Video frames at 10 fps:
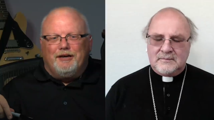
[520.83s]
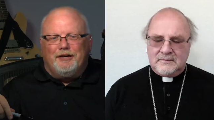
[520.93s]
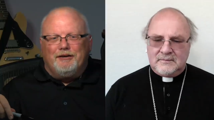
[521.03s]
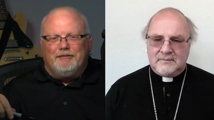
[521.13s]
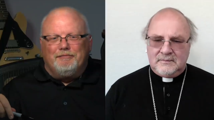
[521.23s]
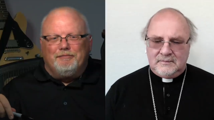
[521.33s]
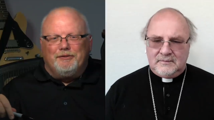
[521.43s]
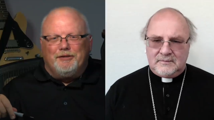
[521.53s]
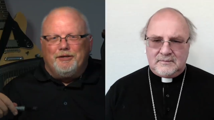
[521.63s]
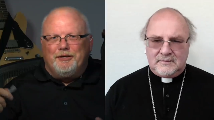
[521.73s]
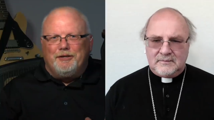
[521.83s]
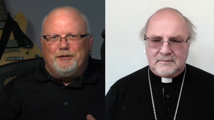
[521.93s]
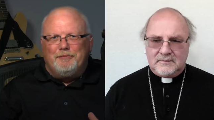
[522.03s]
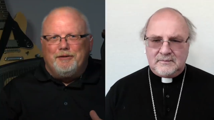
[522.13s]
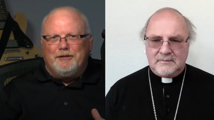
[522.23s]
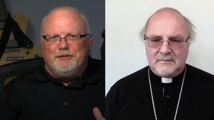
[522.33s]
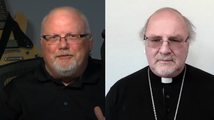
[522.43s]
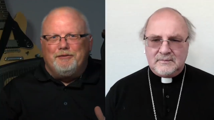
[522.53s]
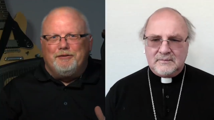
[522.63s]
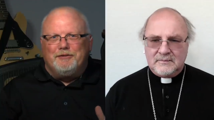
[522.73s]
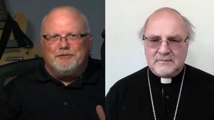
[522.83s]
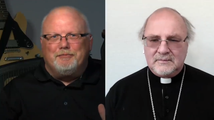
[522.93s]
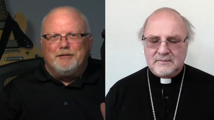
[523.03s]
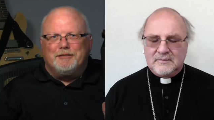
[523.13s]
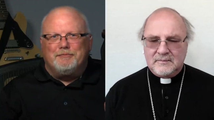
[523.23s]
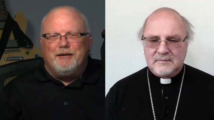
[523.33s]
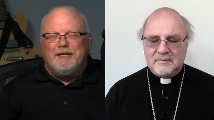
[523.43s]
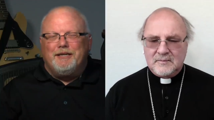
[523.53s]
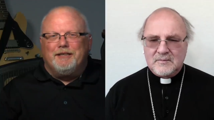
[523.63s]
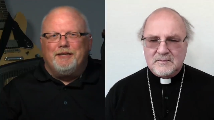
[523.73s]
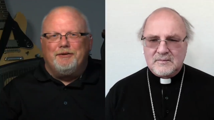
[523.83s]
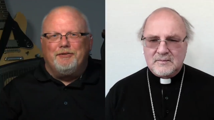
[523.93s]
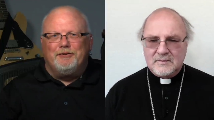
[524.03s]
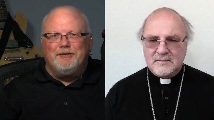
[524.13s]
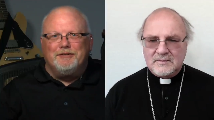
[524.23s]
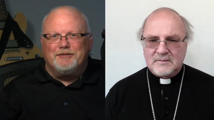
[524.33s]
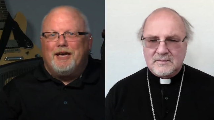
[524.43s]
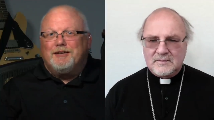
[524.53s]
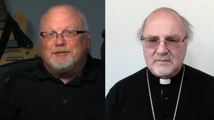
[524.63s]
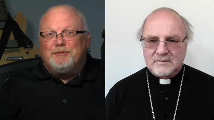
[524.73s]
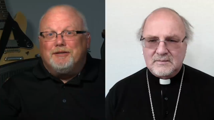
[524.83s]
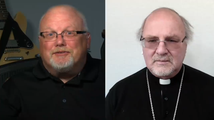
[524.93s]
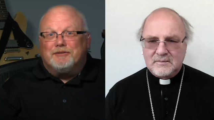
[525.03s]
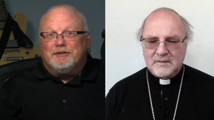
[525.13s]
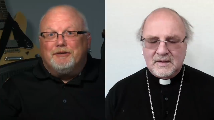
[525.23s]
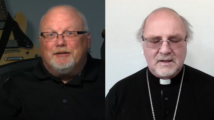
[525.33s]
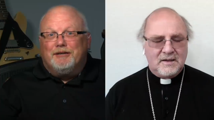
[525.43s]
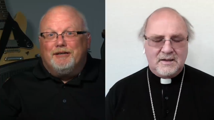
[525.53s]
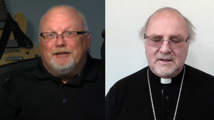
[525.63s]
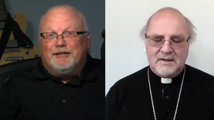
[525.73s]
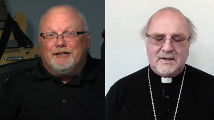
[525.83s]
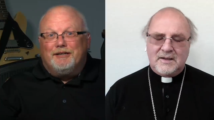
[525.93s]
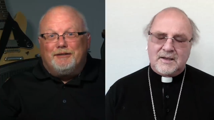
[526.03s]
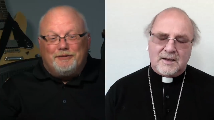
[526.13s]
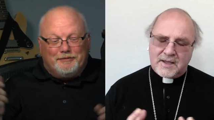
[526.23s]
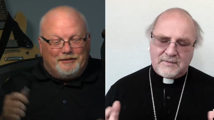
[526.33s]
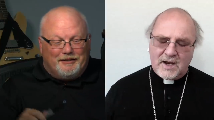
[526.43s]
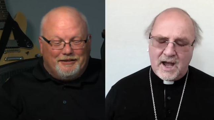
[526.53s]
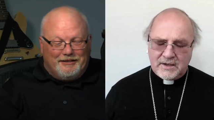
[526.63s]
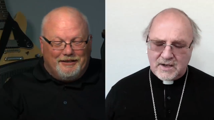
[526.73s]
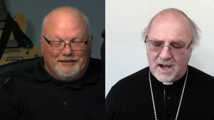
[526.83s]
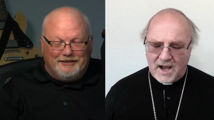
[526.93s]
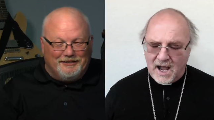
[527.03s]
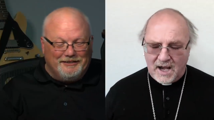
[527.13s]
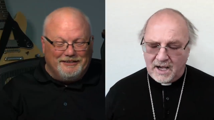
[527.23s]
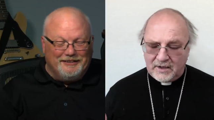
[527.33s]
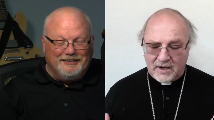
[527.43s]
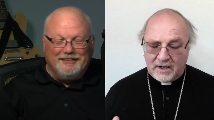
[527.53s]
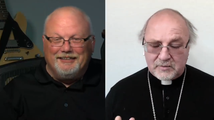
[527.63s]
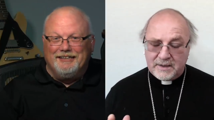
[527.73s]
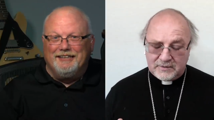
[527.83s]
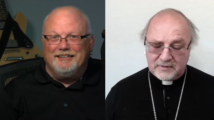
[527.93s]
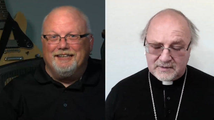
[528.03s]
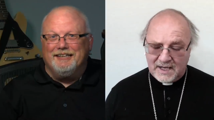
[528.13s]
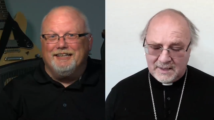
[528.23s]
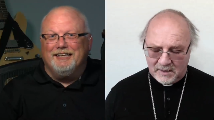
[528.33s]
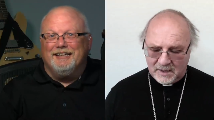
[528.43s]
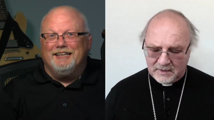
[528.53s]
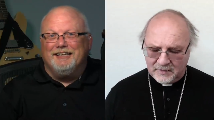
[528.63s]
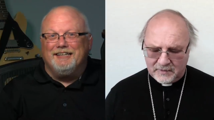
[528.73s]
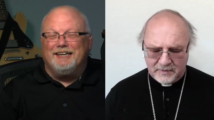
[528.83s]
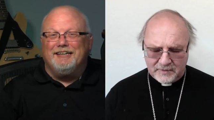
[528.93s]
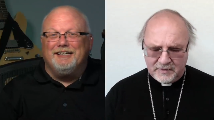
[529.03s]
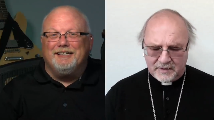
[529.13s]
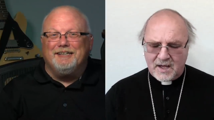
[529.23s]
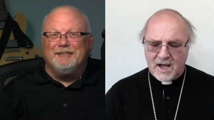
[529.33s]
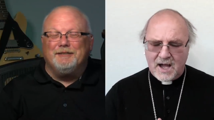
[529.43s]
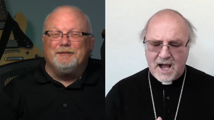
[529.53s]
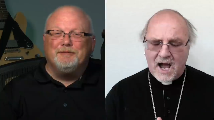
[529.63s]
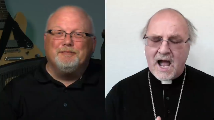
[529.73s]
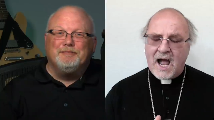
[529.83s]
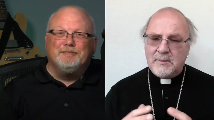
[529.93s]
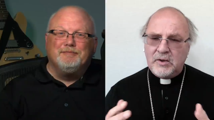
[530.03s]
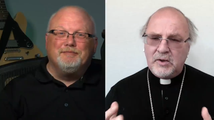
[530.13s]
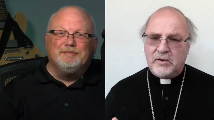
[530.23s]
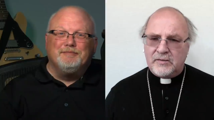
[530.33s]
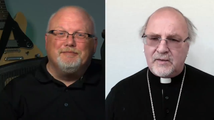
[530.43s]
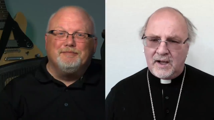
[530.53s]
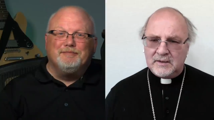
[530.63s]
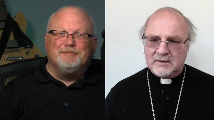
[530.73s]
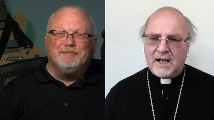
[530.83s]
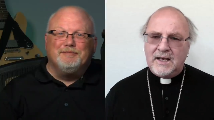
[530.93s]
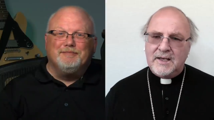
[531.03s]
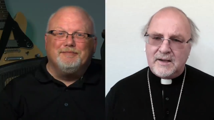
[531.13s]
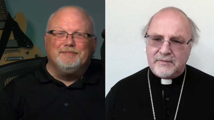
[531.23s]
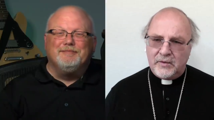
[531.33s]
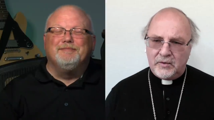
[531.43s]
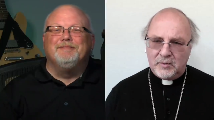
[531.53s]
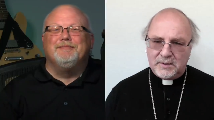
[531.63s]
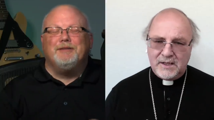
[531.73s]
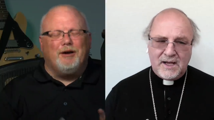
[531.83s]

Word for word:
Speaker 1: Uh, the European Union is the biggest payday lender there is. Ask Greece. You
Speaker 2: know, Kevin, uh, I, I, I should make a disclaimer that, yeah. that, that I, am a Europhile. I love Europe.